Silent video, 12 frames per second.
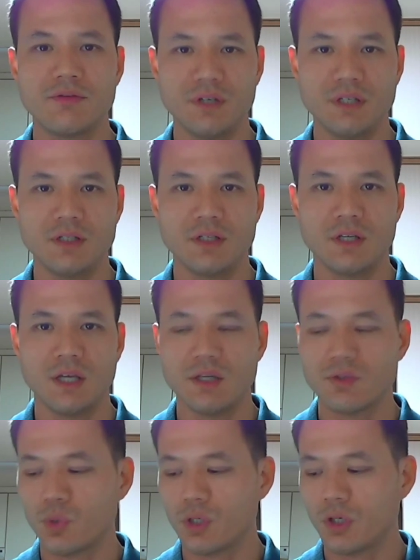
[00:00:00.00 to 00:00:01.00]
feet,
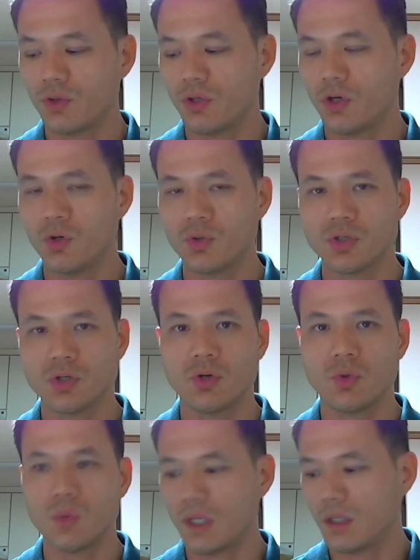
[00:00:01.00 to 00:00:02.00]
as we all know so
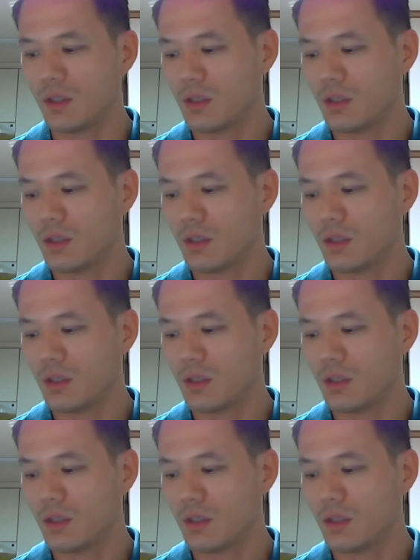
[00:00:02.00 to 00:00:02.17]
well.